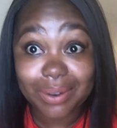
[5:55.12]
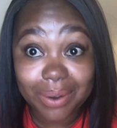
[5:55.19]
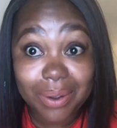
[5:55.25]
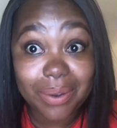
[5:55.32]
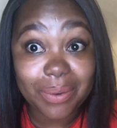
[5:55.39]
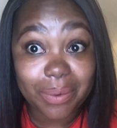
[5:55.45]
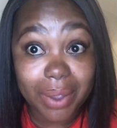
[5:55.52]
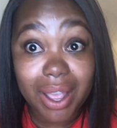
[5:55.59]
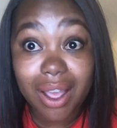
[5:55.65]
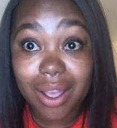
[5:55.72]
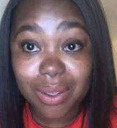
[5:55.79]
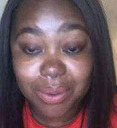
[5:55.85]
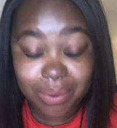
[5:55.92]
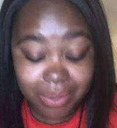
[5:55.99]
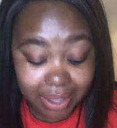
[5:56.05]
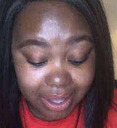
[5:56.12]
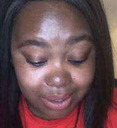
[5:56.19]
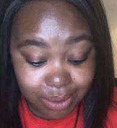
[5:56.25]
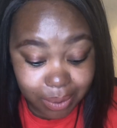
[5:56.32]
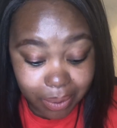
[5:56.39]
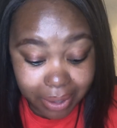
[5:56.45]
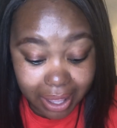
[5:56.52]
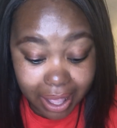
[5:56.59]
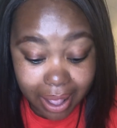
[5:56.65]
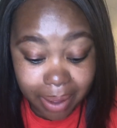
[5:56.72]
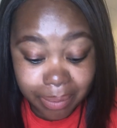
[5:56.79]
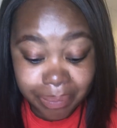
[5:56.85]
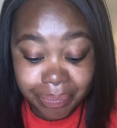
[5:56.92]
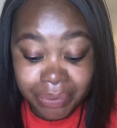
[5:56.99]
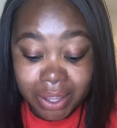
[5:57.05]
Where are you there? So yeah,
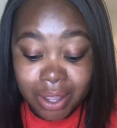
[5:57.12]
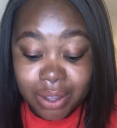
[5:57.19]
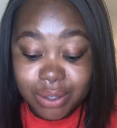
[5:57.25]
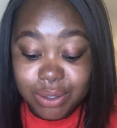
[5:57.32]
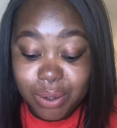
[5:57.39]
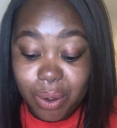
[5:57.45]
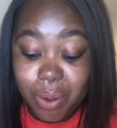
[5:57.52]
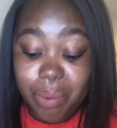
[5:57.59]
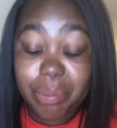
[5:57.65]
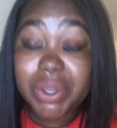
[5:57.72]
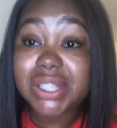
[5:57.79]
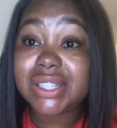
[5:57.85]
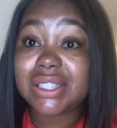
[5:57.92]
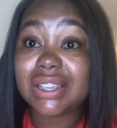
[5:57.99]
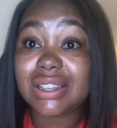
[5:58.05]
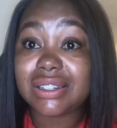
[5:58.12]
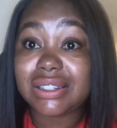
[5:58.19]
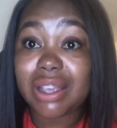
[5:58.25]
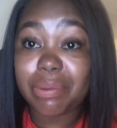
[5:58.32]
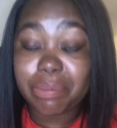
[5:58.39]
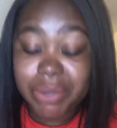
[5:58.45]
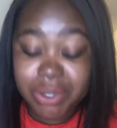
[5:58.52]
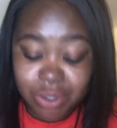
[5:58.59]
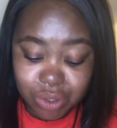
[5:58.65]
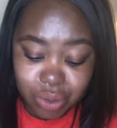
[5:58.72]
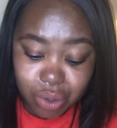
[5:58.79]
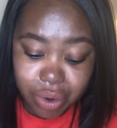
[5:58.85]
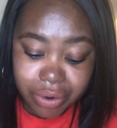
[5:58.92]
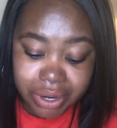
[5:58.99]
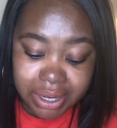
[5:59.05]
so Mr. Chapman's
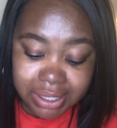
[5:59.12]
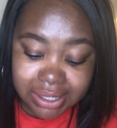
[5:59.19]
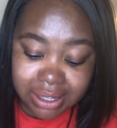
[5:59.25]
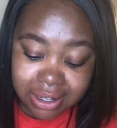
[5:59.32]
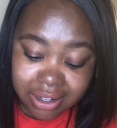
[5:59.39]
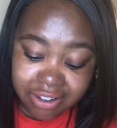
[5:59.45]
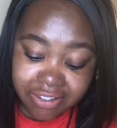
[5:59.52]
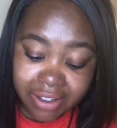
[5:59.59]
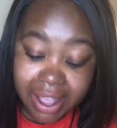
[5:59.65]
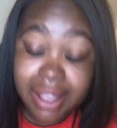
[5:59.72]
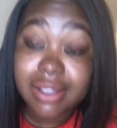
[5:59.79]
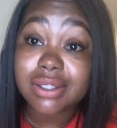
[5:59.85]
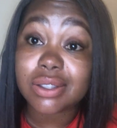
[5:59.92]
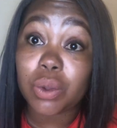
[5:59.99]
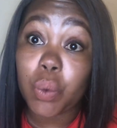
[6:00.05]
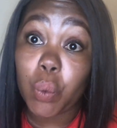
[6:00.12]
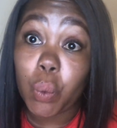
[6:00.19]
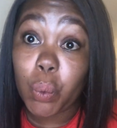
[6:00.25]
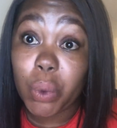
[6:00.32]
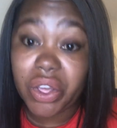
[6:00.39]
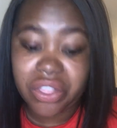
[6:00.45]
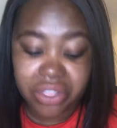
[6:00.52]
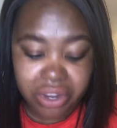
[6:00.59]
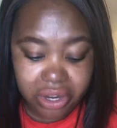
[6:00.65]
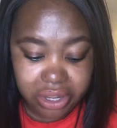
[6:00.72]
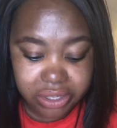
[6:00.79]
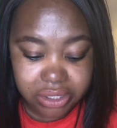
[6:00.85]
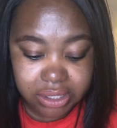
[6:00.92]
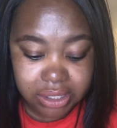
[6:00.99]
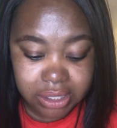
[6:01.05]
story signifies
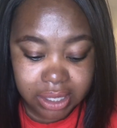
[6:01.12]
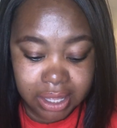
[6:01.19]
worthiness.